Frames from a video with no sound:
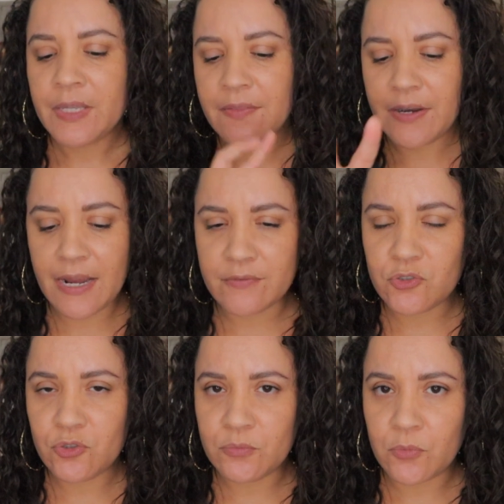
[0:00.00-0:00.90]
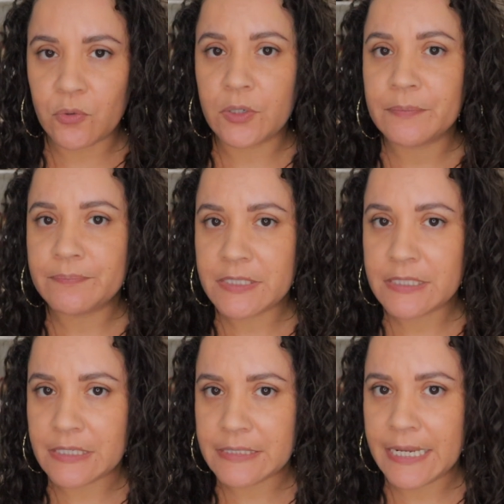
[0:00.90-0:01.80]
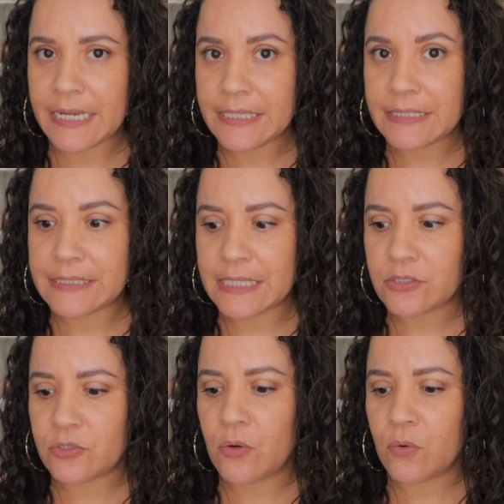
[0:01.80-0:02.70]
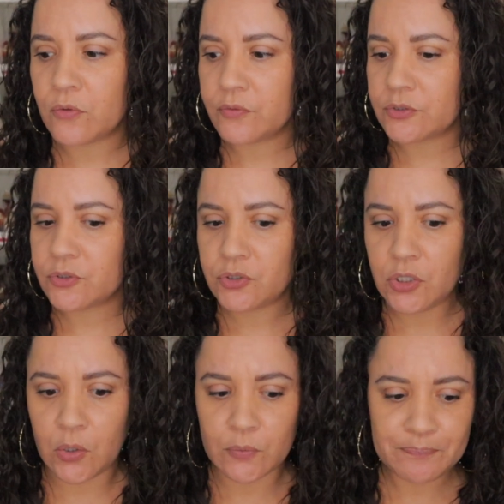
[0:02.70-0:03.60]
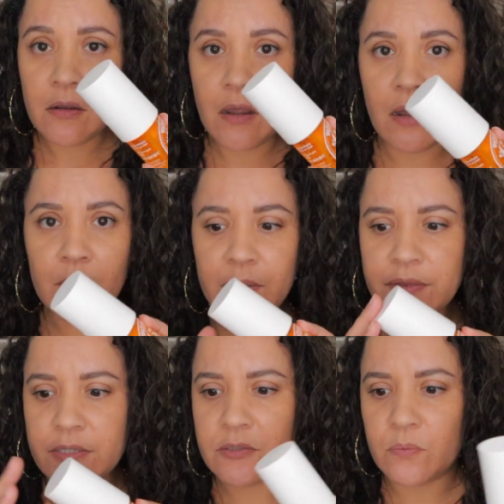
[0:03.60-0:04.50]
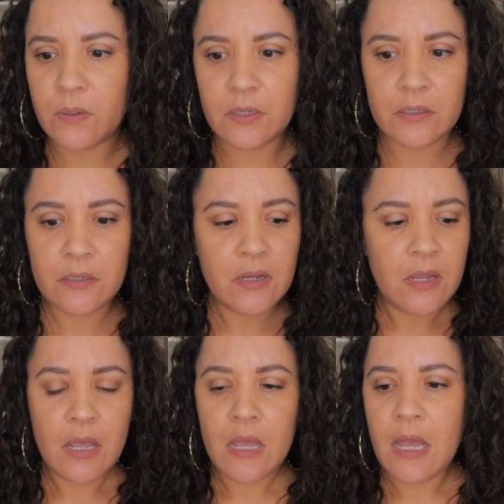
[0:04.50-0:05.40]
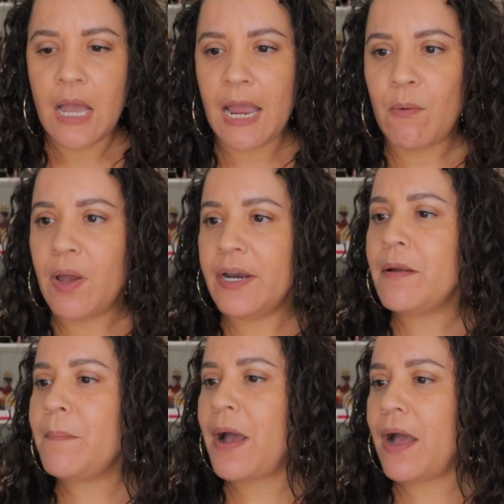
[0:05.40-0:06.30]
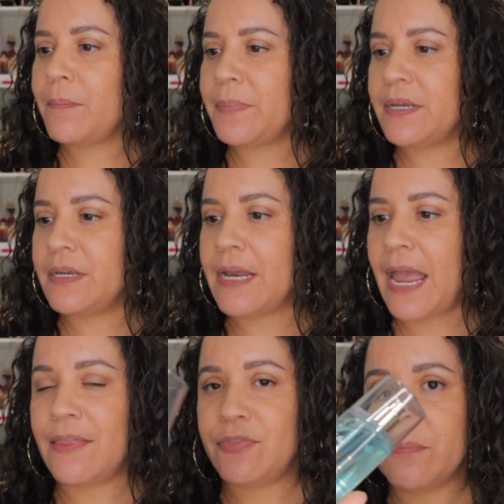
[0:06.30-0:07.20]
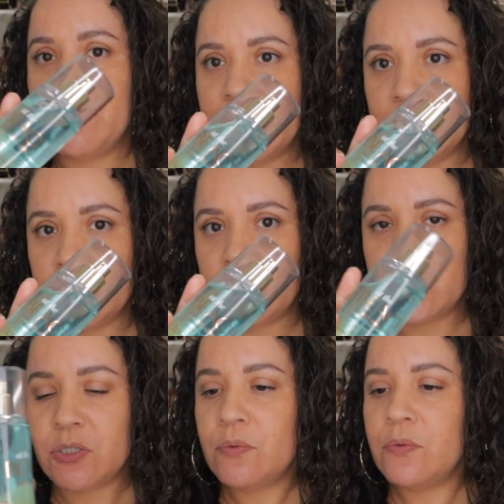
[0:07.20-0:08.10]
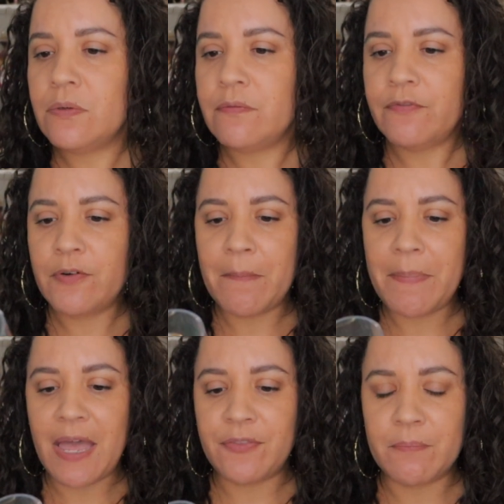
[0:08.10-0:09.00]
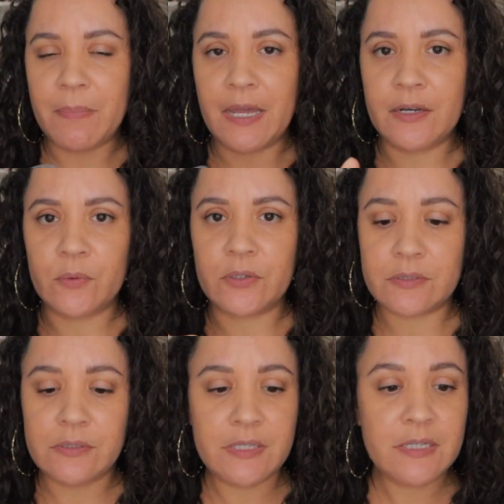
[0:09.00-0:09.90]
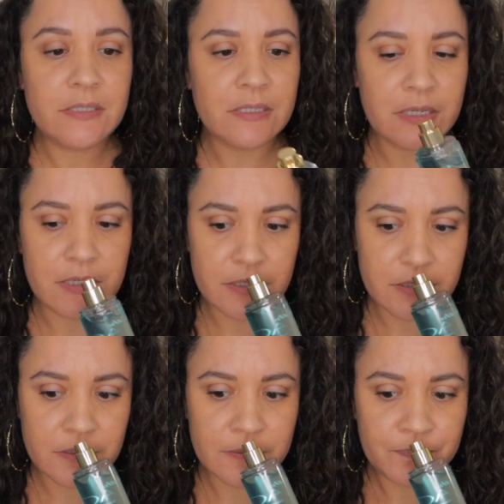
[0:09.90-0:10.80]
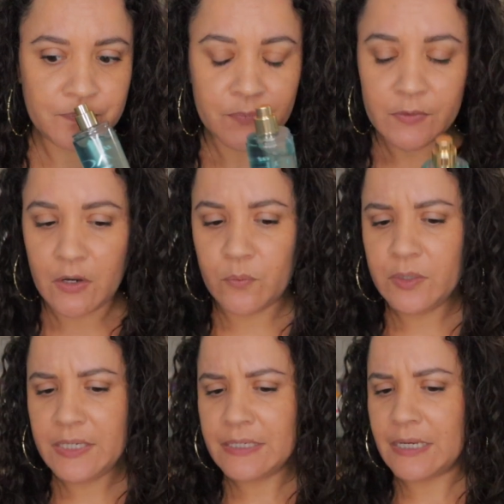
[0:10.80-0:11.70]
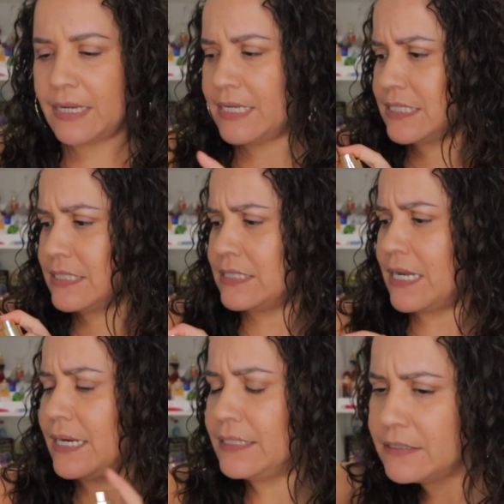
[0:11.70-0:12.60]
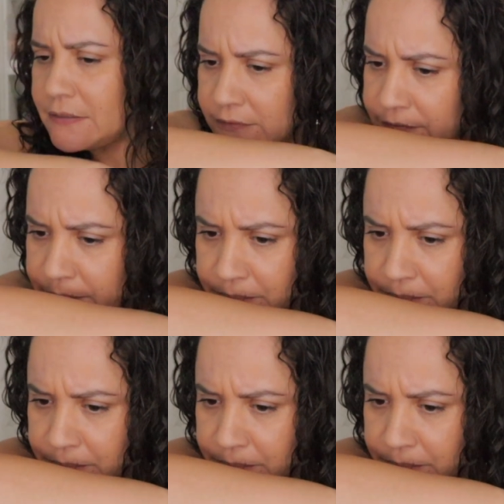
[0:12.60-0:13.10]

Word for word: And then I have two more suntanny scents to go over. So along with this one, I wanted to pop in at the beach from Bath and Body Works. This is really nice kind of